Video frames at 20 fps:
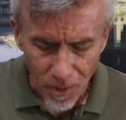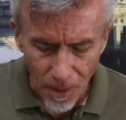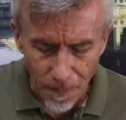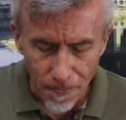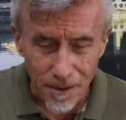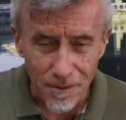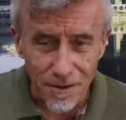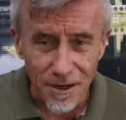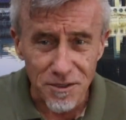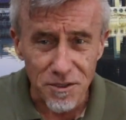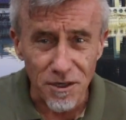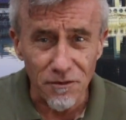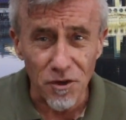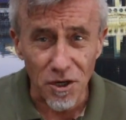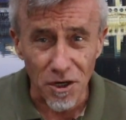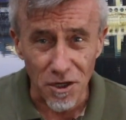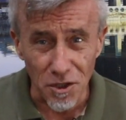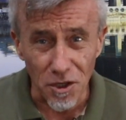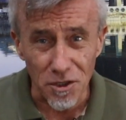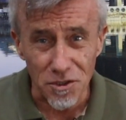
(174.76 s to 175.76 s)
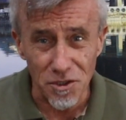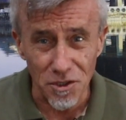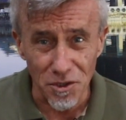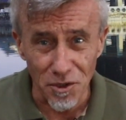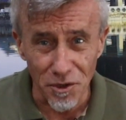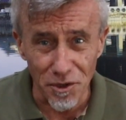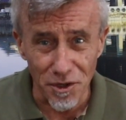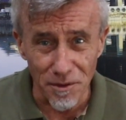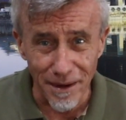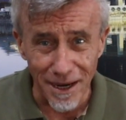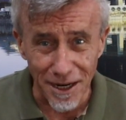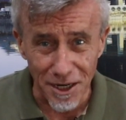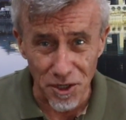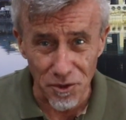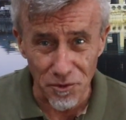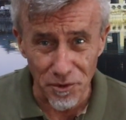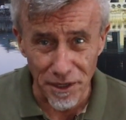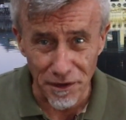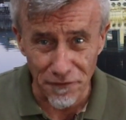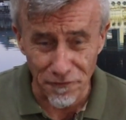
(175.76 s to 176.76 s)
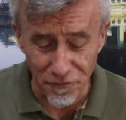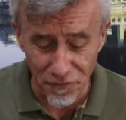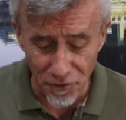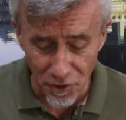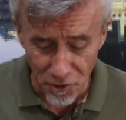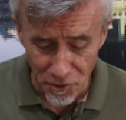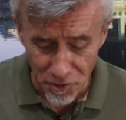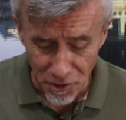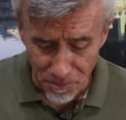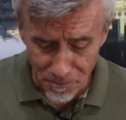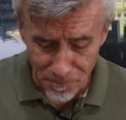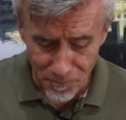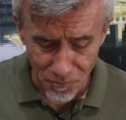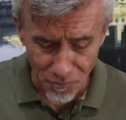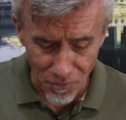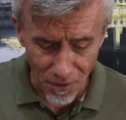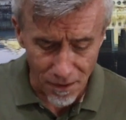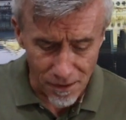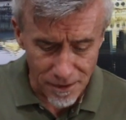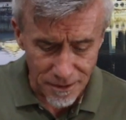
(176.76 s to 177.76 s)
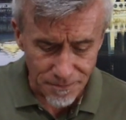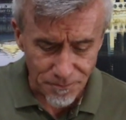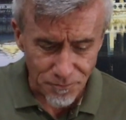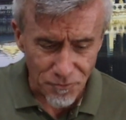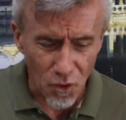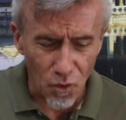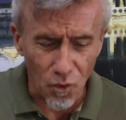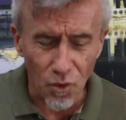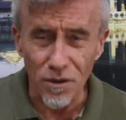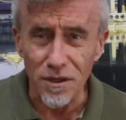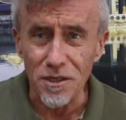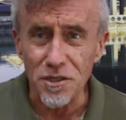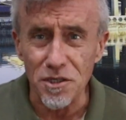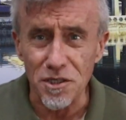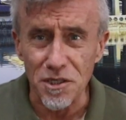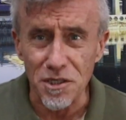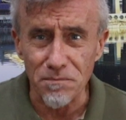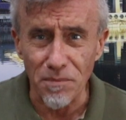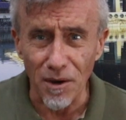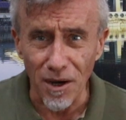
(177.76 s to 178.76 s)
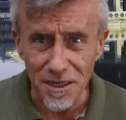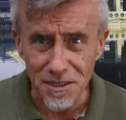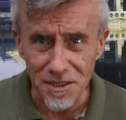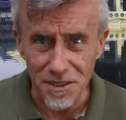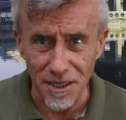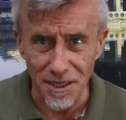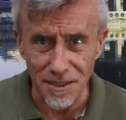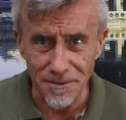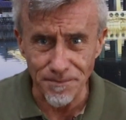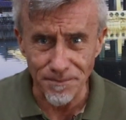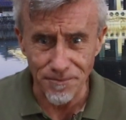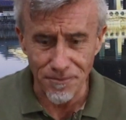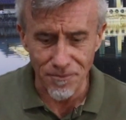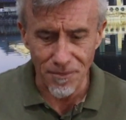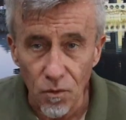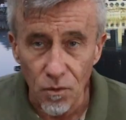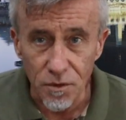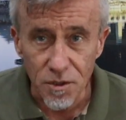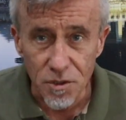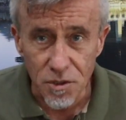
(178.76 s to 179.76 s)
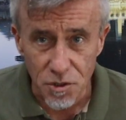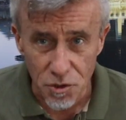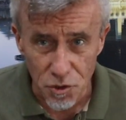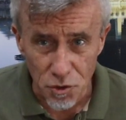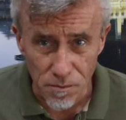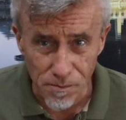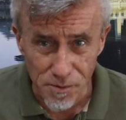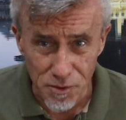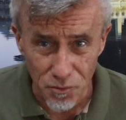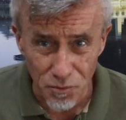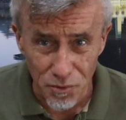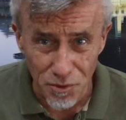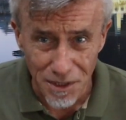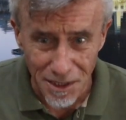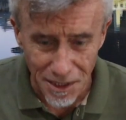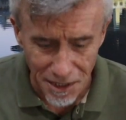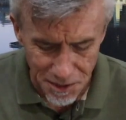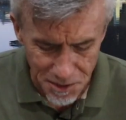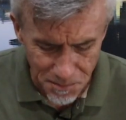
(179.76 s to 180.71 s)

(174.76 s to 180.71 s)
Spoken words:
Because I've got a lot to learn about Korean food. Oh, this is spicy. Well, this soup's really